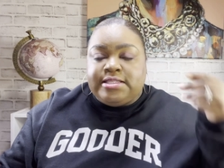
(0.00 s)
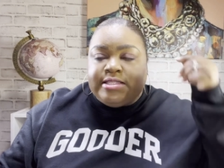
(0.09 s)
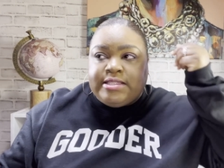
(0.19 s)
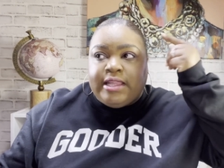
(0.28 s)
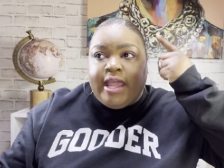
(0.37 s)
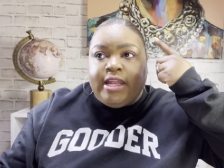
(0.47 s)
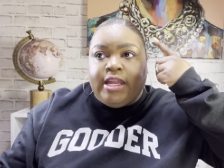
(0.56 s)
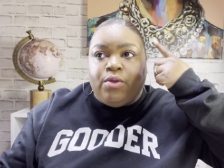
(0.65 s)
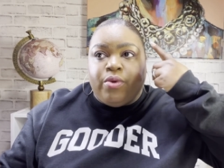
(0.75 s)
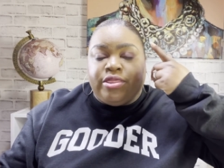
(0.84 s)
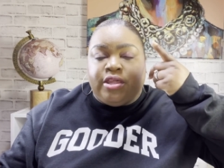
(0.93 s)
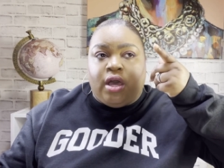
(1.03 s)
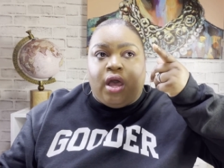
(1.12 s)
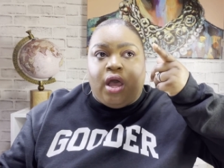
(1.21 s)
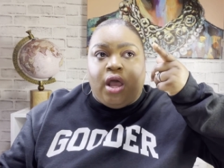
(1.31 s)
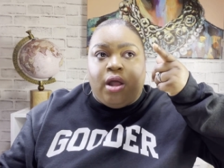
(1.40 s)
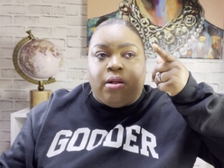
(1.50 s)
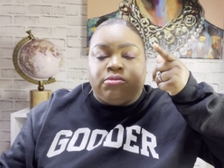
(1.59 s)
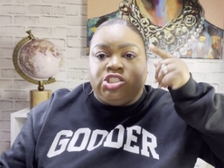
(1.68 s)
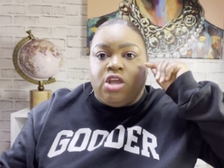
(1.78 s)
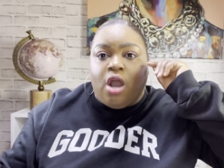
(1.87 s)
the lady with the, um,
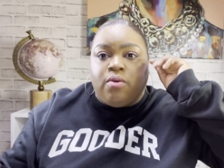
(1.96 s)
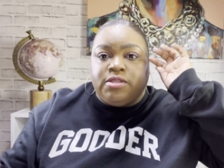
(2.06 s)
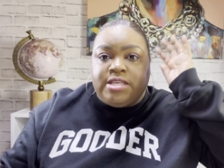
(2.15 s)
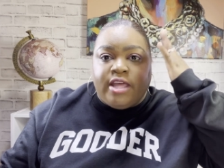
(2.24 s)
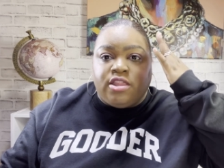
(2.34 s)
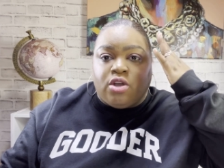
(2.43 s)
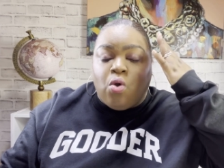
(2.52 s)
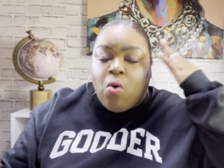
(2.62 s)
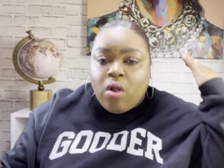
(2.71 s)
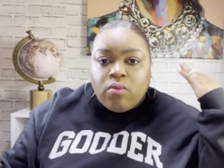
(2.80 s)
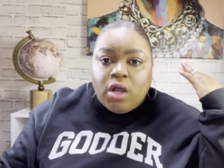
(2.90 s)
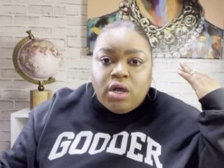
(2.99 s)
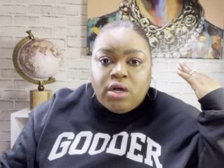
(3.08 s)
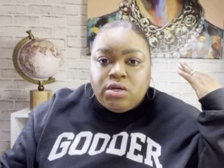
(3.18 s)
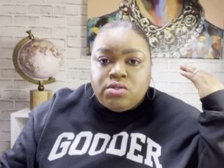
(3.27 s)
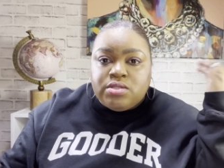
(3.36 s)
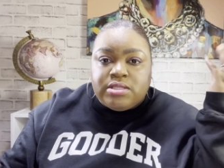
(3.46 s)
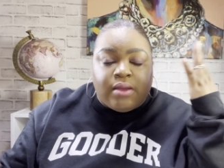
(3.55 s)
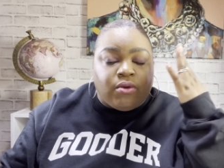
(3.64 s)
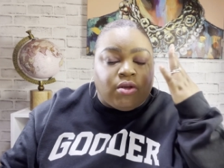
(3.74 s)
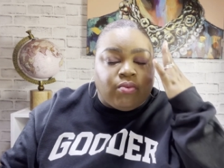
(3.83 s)
she always had the cornrows.
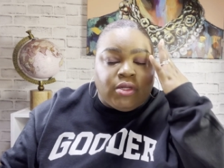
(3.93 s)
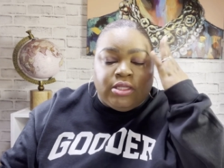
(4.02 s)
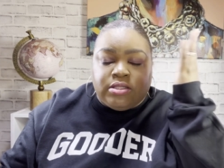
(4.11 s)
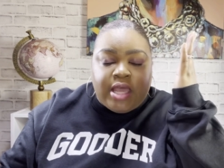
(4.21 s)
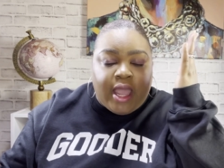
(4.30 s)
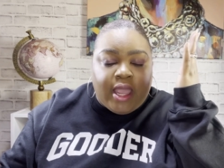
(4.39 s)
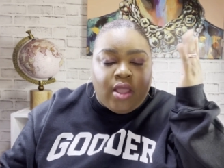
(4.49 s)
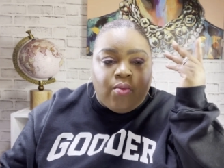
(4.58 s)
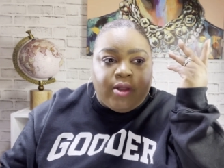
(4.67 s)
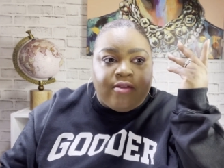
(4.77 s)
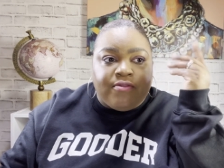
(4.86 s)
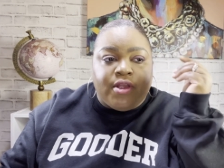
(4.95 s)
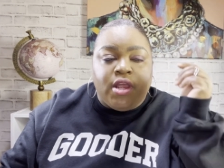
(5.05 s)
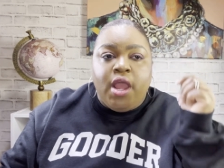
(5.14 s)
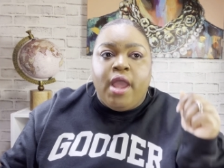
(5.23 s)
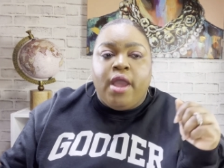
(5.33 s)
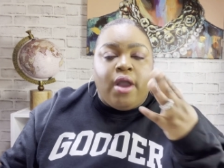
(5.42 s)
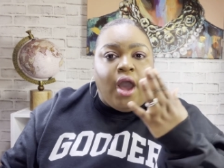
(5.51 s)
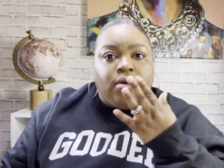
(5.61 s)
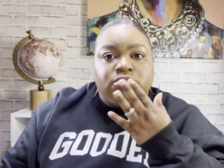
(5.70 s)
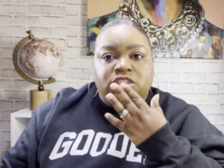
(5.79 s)
They were really tight or whatever.
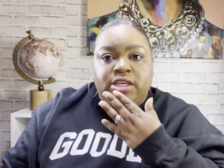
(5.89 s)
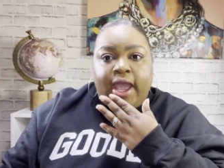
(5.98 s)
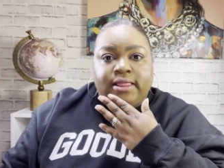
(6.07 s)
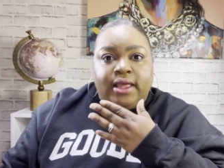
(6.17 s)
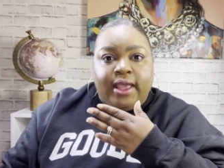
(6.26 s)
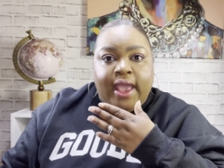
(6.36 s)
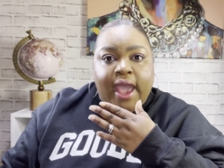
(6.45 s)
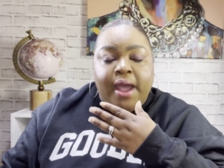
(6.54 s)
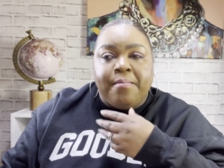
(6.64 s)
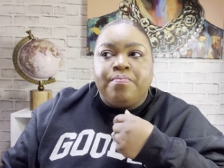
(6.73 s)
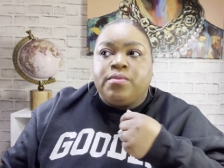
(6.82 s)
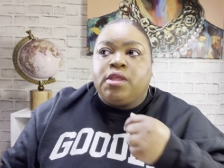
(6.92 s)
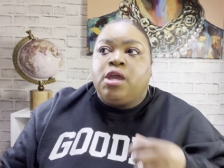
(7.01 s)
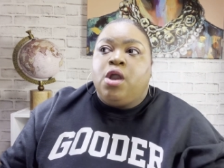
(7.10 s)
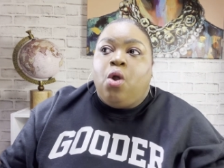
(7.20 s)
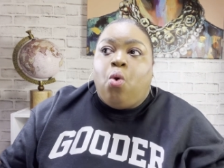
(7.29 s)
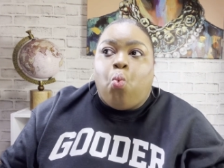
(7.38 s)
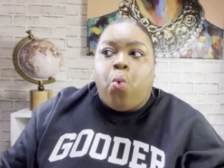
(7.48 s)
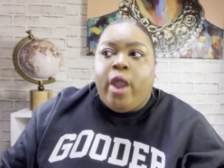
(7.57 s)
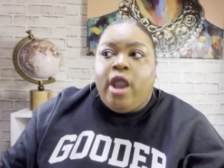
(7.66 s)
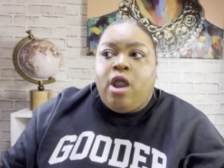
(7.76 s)
Um, she had the gap.
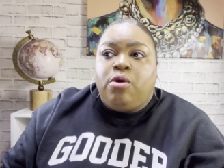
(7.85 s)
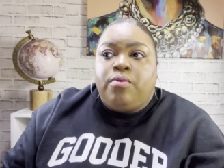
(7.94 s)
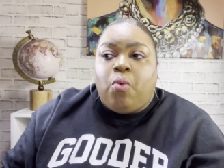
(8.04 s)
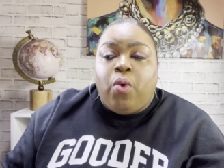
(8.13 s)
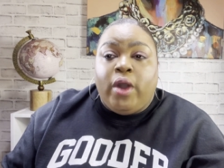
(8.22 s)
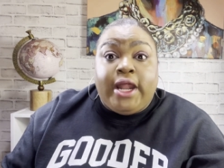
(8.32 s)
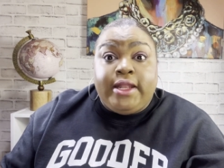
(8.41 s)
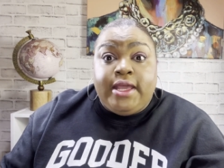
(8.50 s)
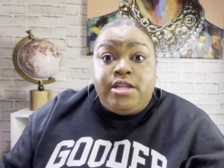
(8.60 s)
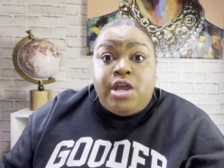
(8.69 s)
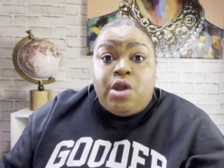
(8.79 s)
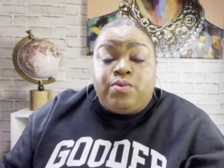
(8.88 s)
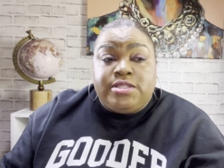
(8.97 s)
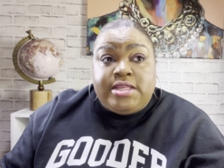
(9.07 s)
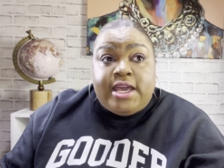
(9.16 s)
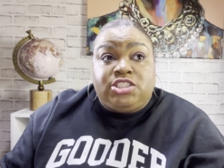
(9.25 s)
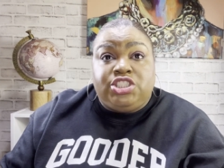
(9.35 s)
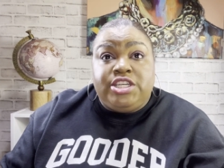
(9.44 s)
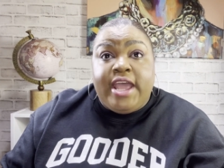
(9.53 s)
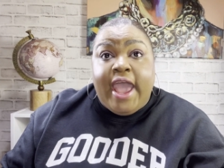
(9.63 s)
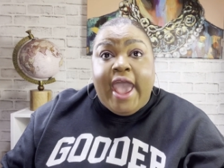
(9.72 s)
Well, what I did know was that
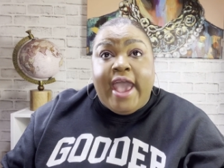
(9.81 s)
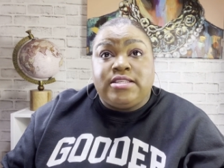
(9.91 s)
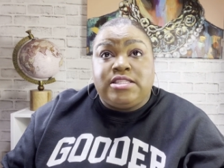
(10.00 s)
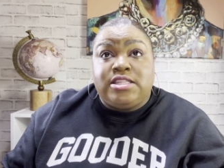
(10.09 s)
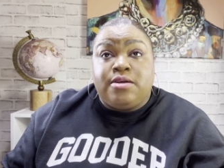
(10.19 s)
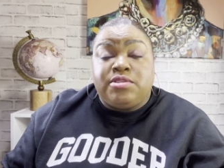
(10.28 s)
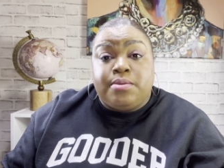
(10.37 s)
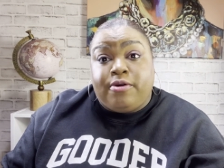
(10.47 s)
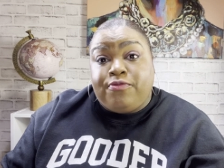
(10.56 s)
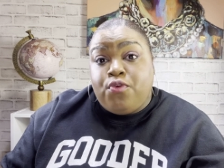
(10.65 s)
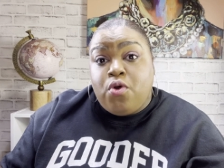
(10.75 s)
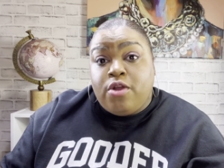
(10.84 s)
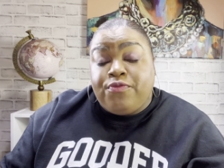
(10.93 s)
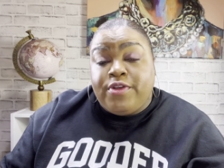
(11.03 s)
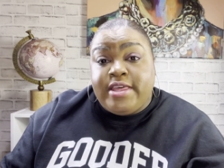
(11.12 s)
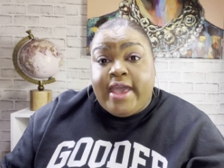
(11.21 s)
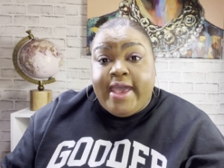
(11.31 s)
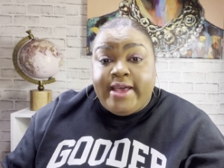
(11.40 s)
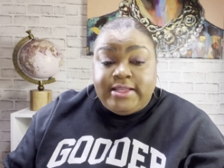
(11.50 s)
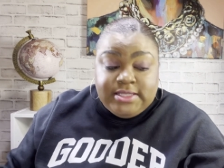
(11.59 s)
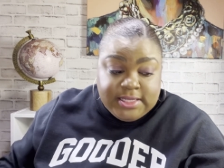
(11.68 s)
she asked them to perform for the
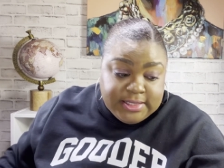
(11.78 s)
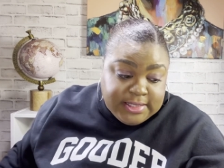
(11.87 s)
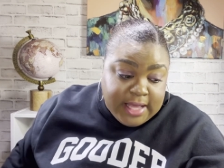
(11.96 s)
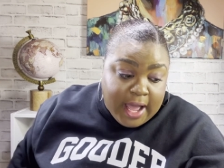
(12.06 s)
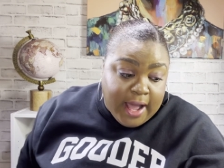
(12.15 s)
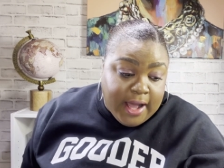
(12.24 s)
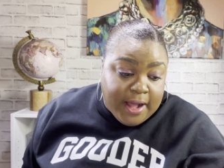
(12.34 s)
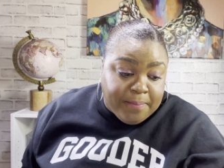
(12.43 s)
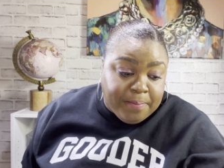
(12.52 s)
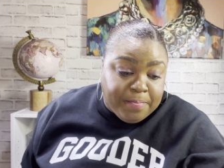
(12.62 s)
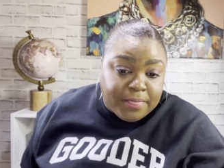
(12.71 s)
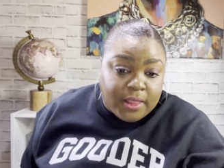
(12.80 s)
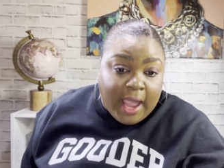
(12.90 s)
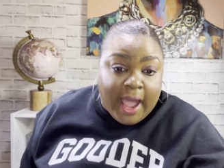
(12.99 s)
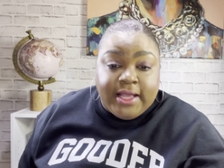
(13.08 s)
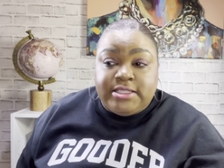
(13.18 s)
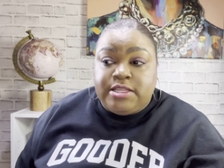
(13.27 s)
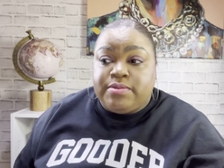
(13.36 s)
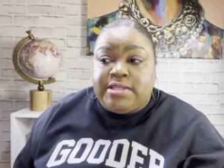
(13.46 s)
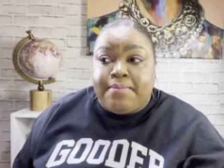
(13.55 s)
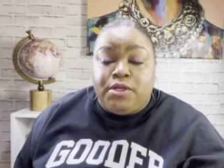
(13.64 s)
Essence, um, I guess it
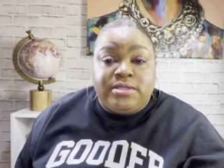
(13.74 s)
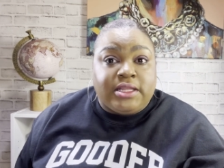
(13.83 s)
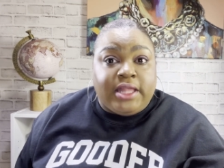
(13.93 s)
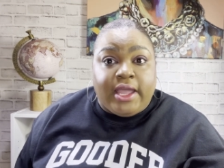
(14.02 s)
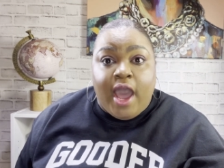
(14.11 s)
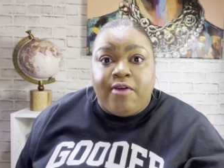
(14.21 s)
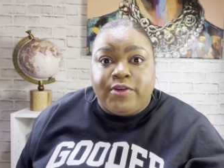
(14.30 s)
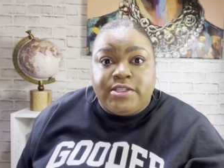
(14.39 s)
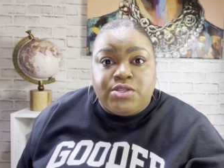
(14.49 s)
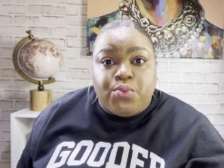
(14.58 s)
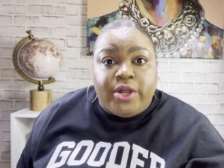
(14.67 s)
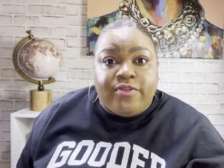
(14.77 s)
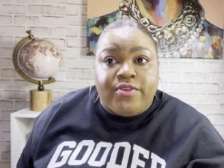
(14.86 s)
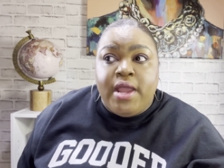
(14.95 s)
was a music like conference or whatever,